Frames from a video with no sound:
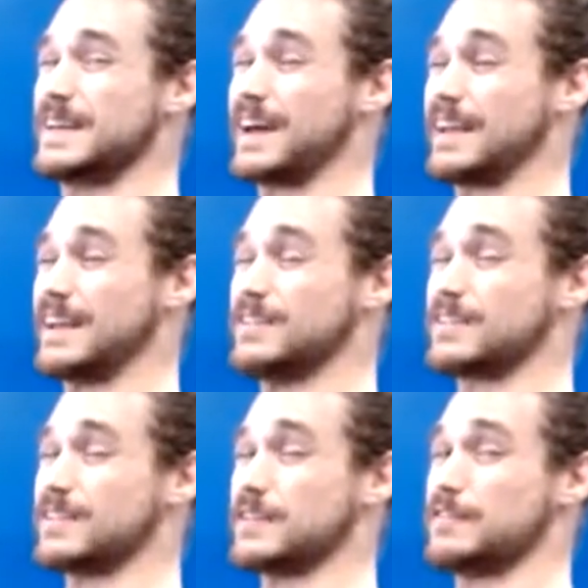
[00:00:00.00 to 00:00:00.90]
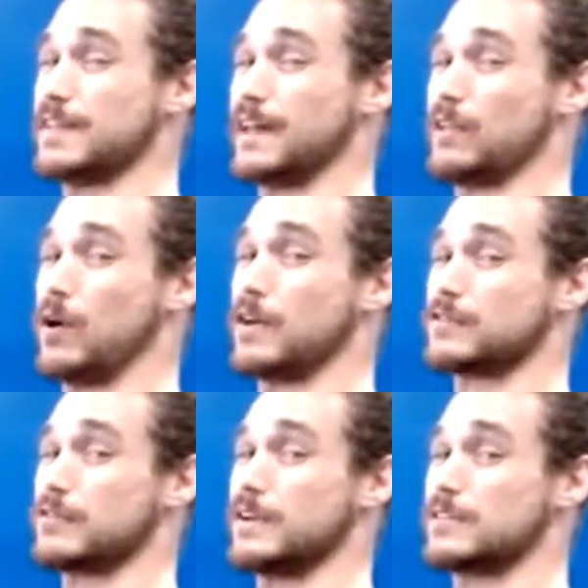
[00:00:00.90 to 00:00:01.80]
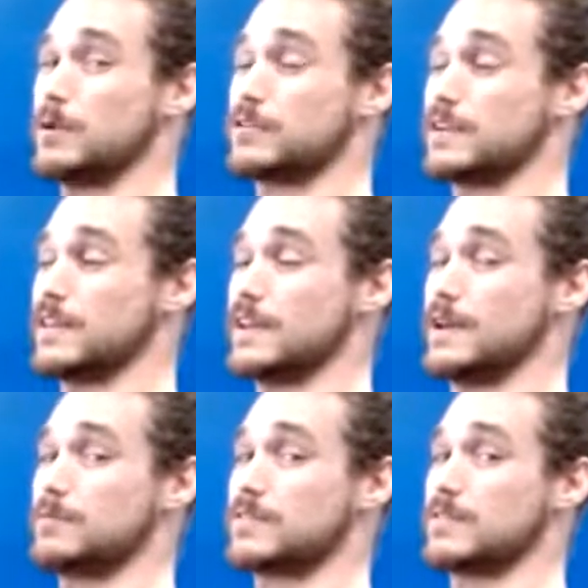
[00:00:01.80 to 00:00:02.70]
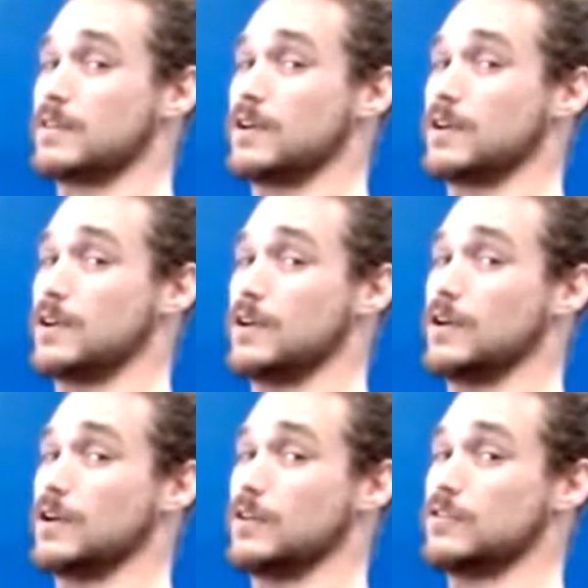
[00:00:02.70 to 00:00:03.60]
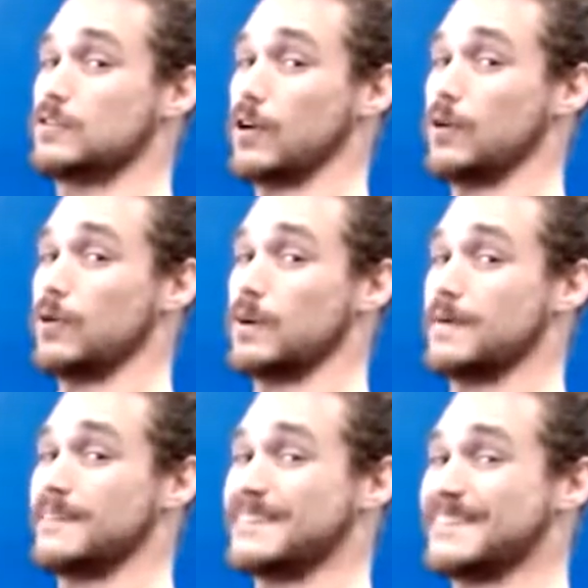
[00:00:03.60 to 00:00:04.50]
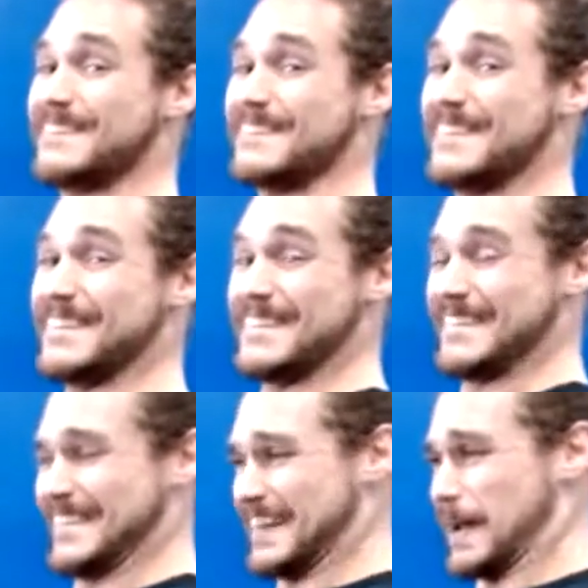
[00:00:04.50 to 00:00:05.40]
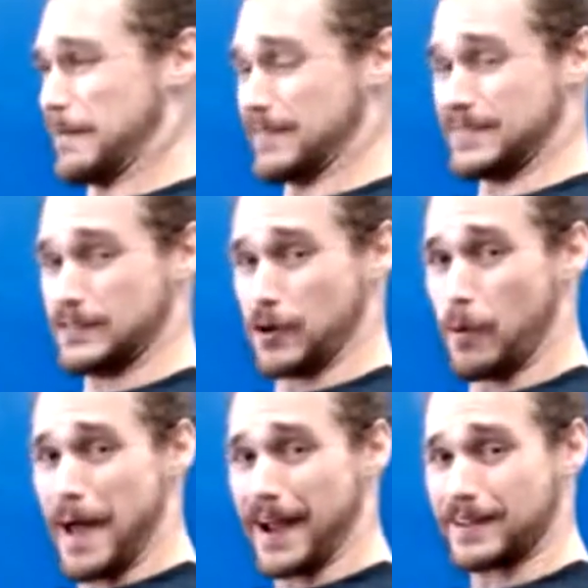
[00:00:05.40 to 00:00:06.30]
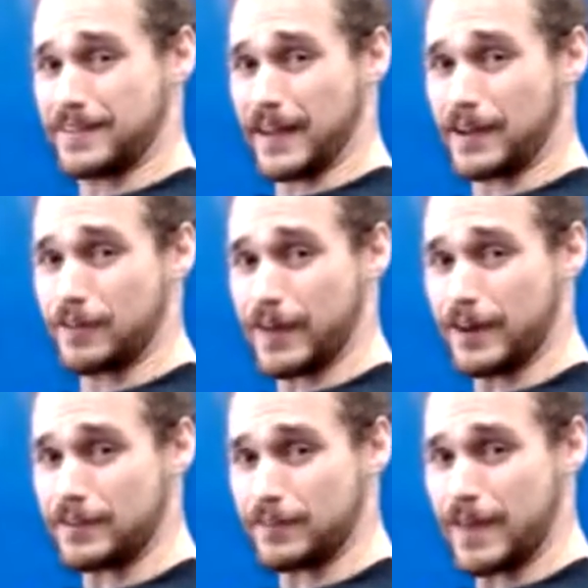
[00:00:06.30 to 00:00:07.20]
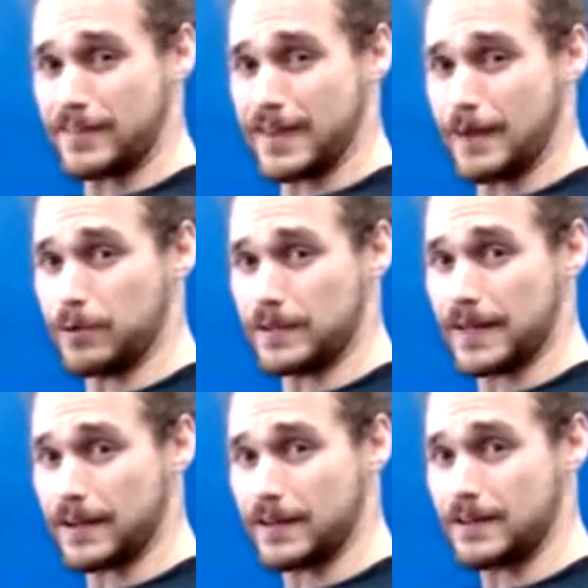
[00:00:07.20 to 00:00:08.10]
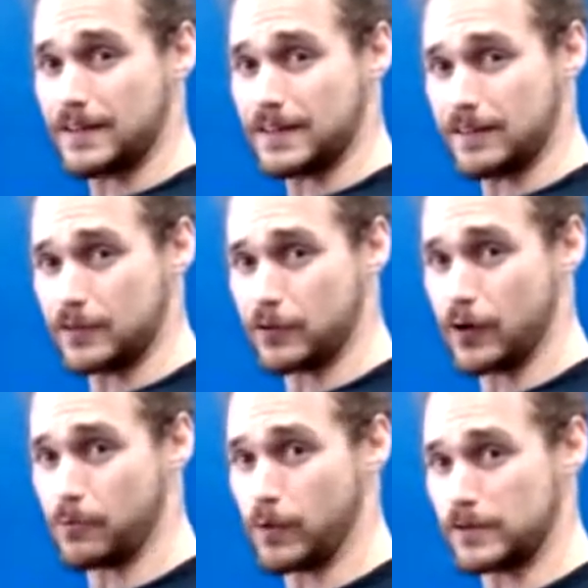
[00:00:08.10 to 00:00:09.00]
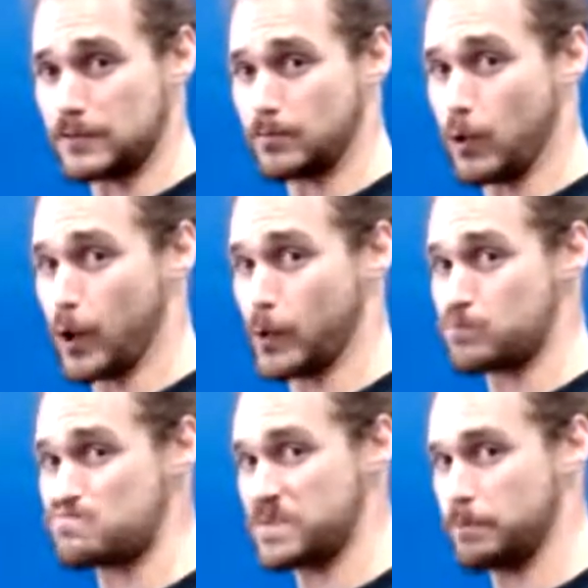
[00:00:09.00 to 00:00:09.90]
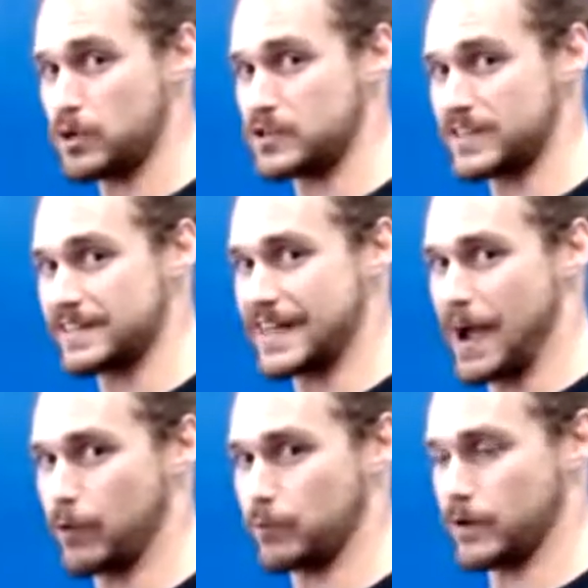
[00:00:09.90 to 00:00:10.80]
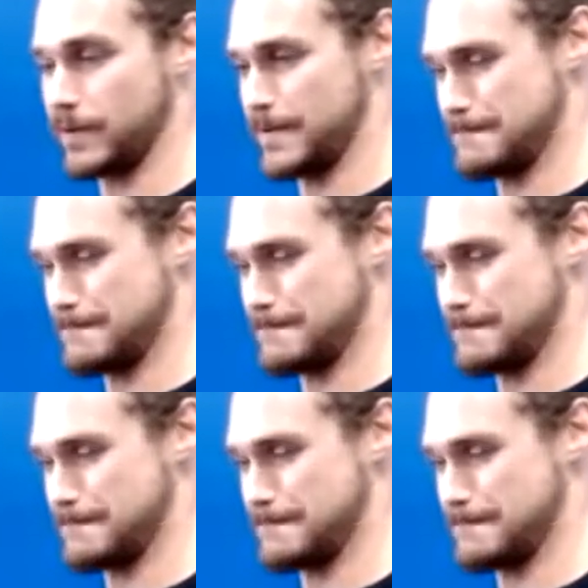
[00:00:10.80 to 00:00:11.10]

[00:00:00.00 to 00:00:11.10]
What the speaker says: I instantly feel I lost range of motion in the hips, so I'm going to go back and take advantage of that table leg, give it a grip once more, pushing downward.